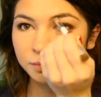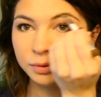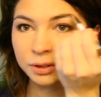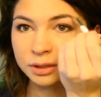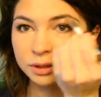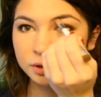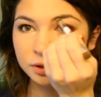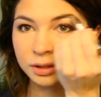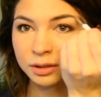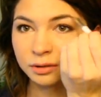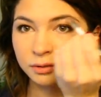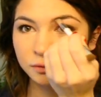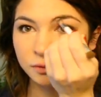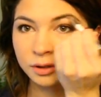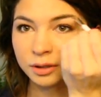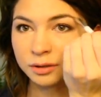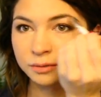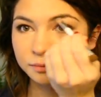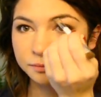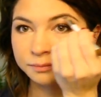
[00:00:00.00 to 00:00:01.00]
brush it
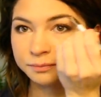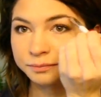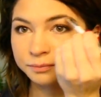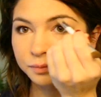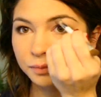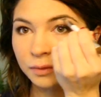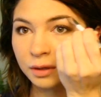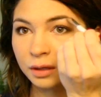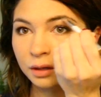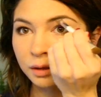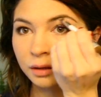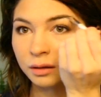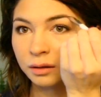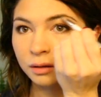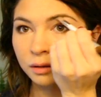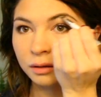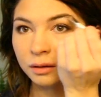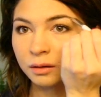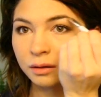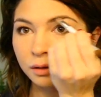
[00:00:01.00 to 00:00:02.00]
over
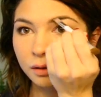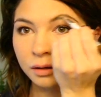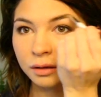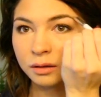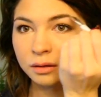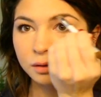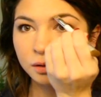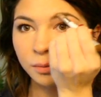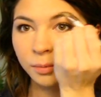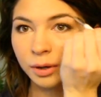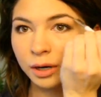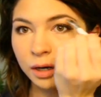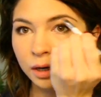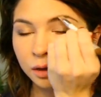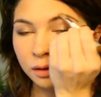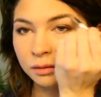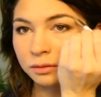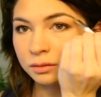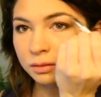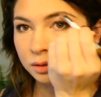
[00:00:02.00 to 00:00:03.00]
on the
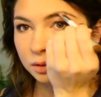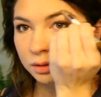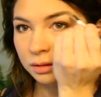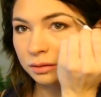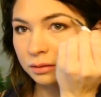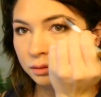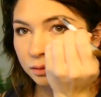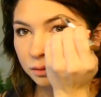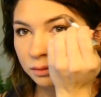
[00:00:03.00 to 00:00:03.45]
brows.